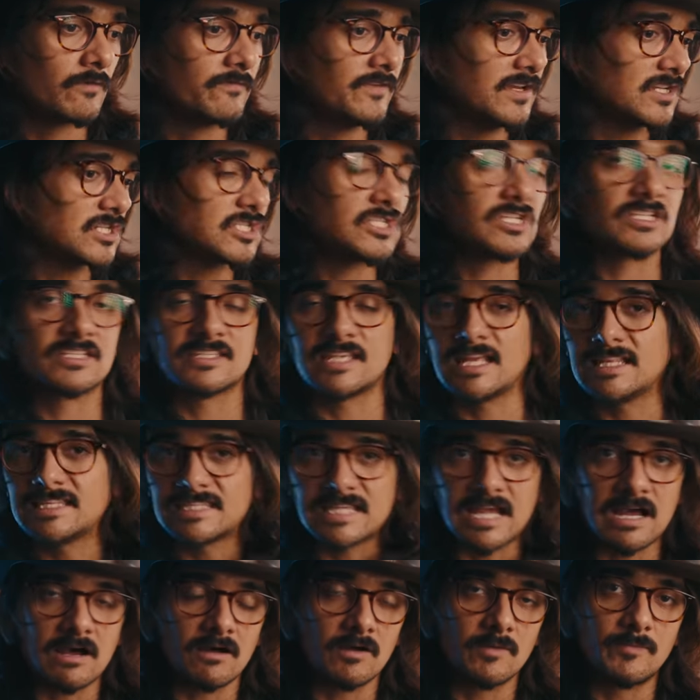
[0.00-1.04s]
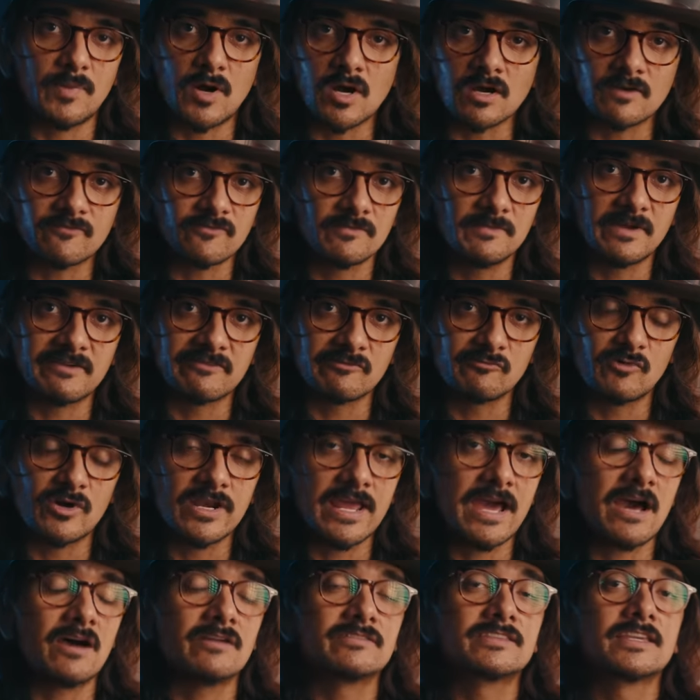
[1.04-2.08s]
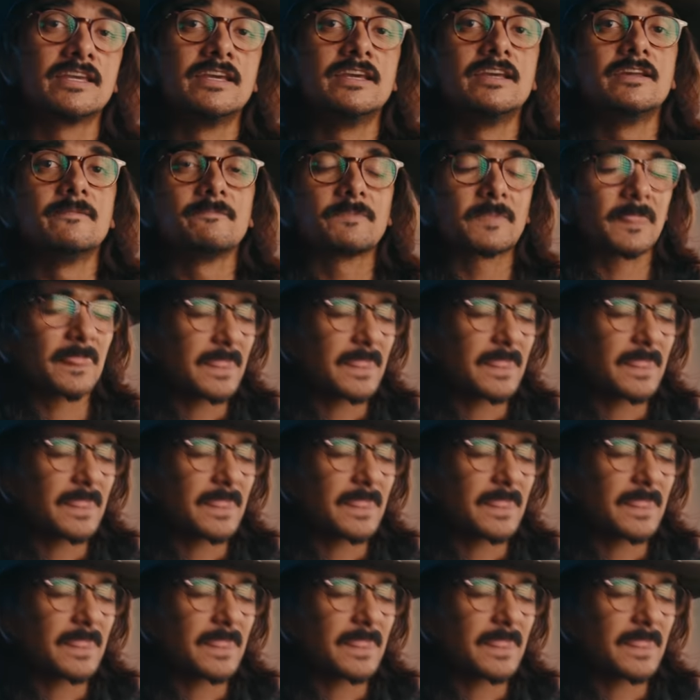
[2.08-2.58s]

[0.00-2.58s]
vision just sets out apart from everyone else.